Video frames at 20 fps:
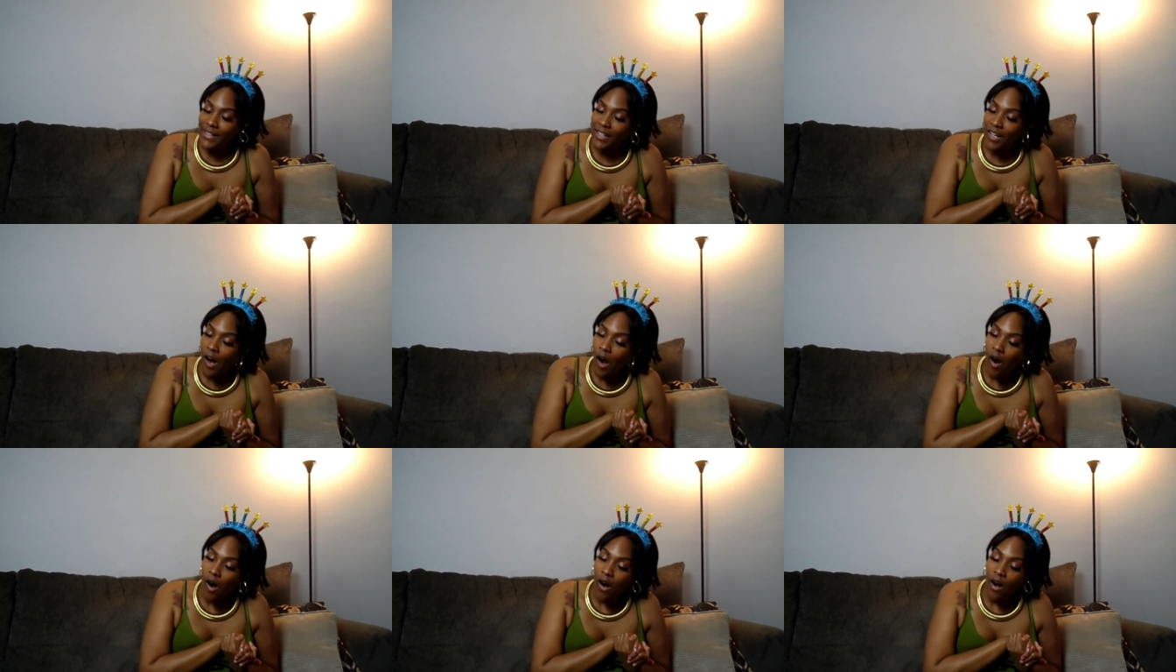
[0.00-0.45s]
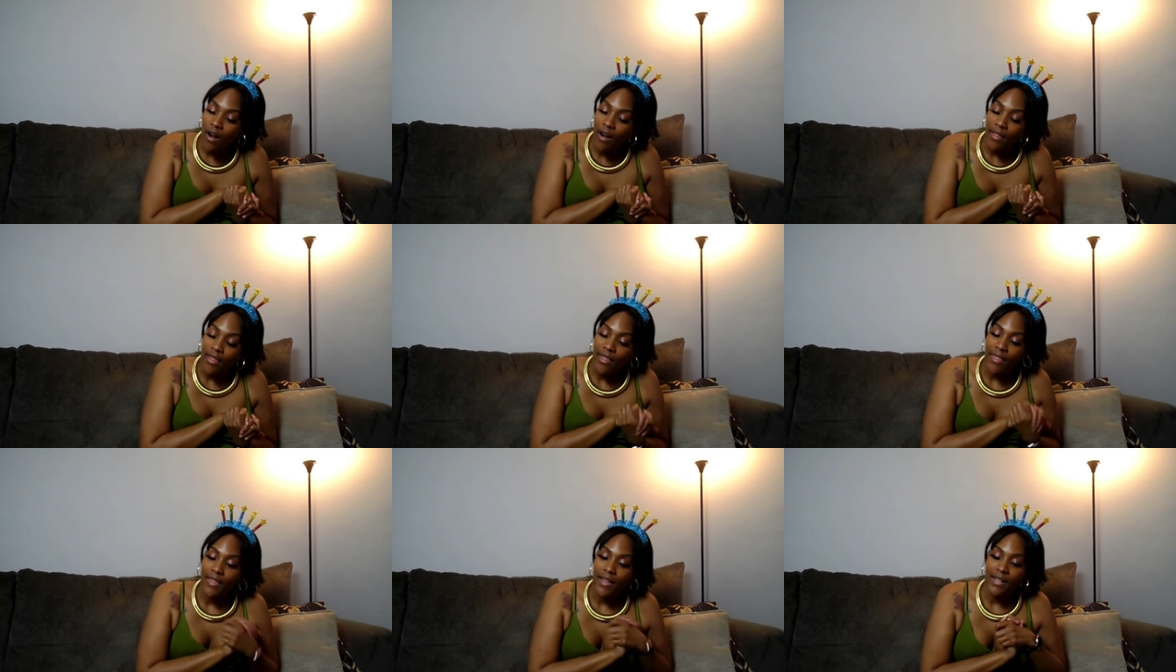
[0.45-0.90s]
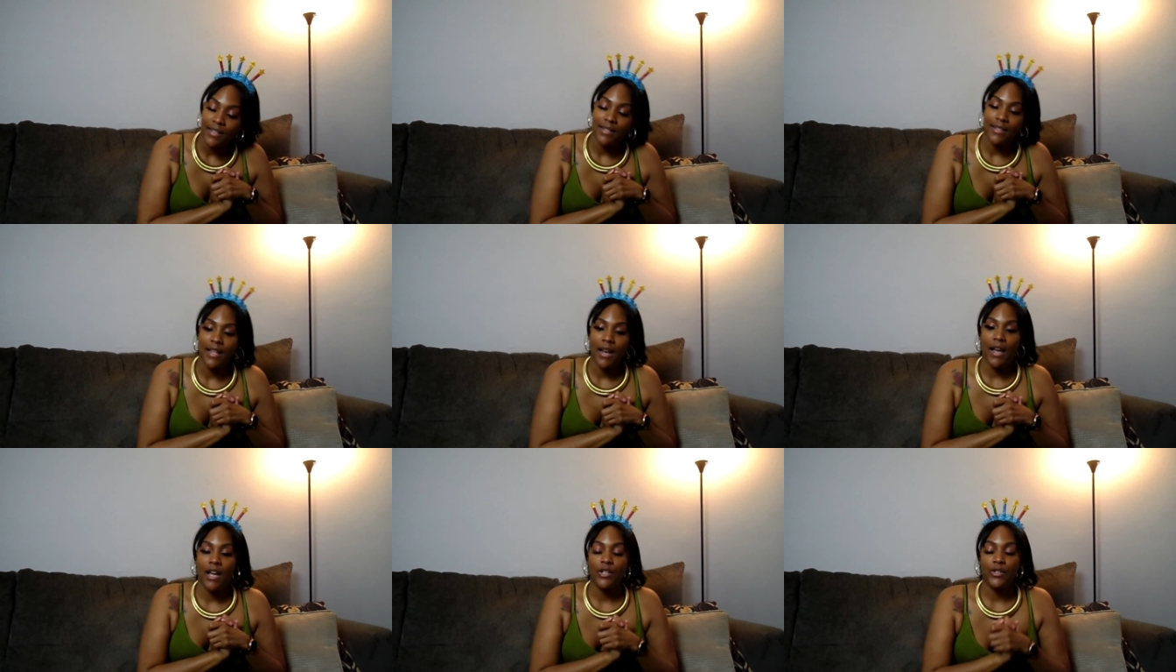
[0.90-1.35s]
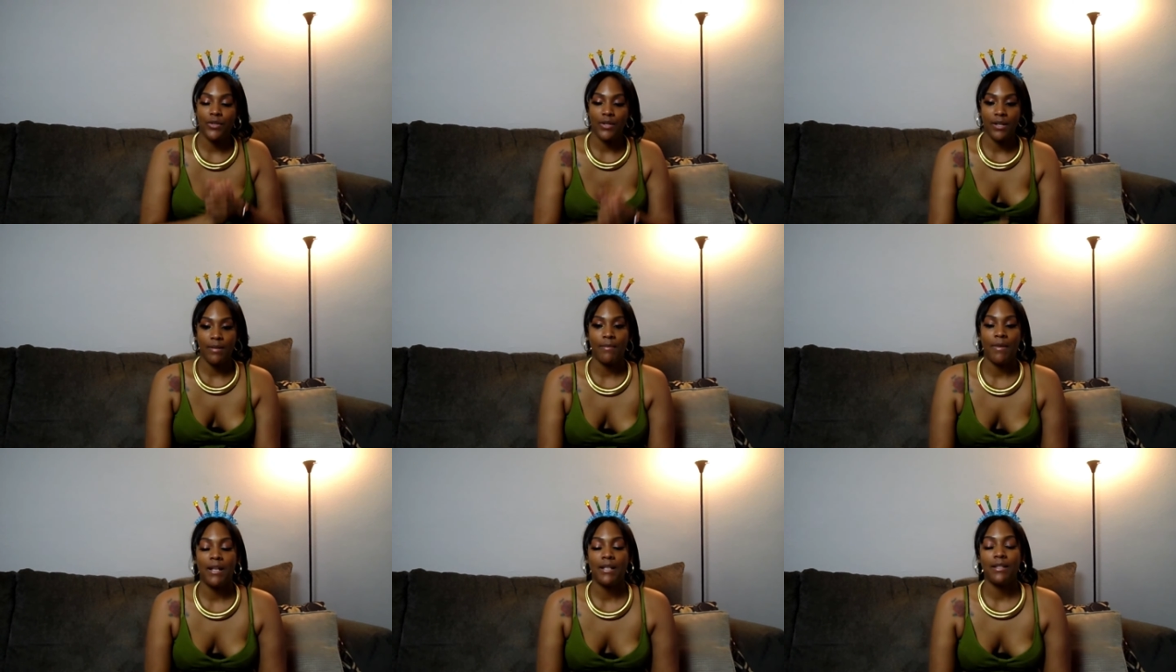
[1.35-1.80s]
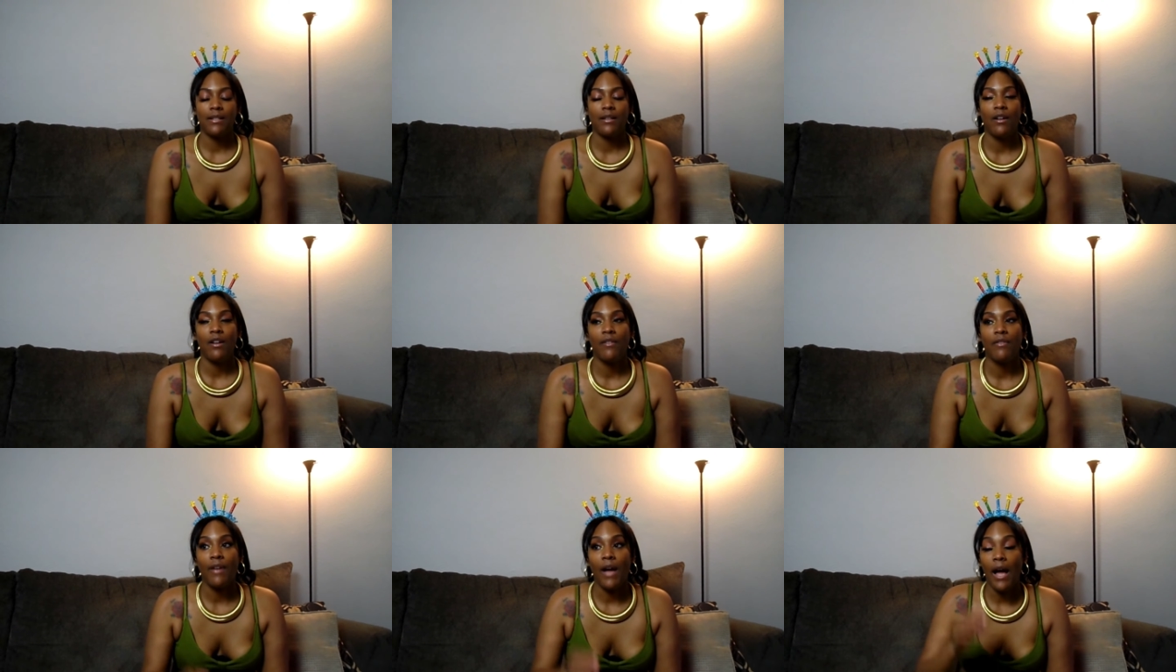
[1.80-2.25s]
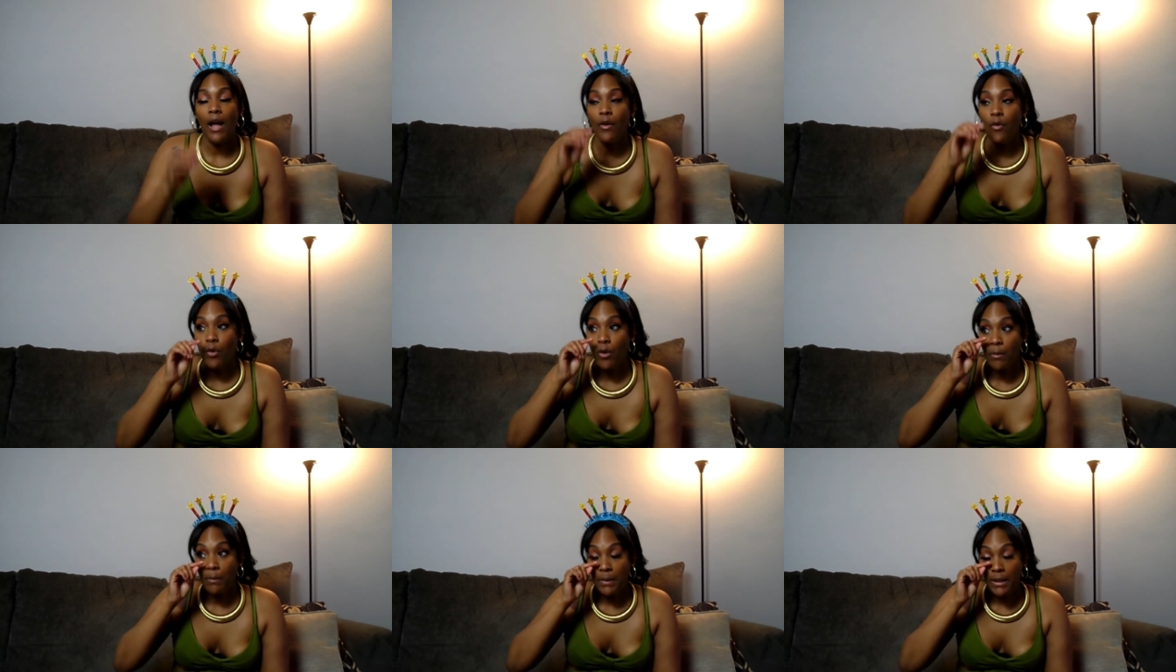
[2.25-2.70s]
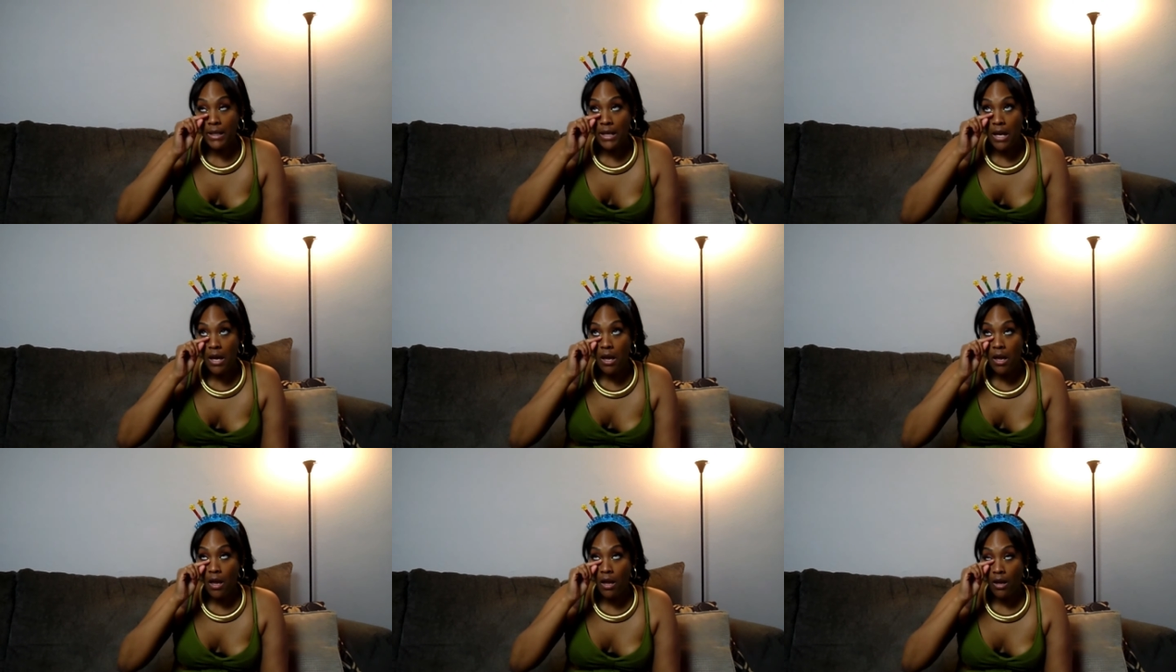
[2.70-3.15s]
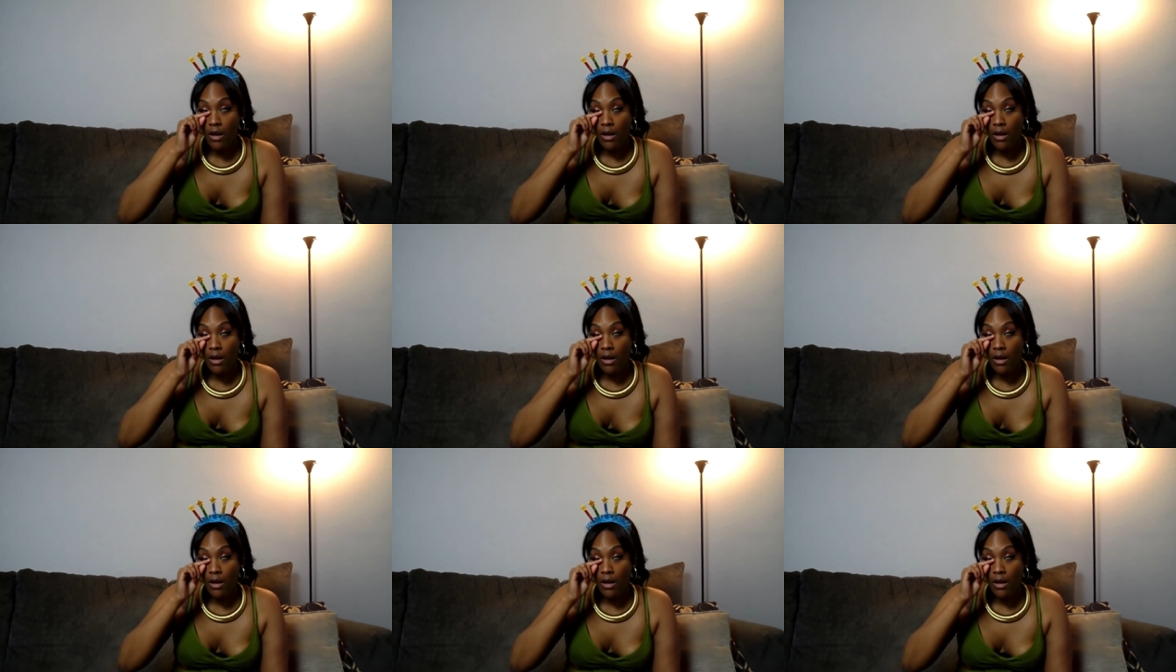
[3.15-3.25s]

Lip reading: here are the things that I treated myself. I normally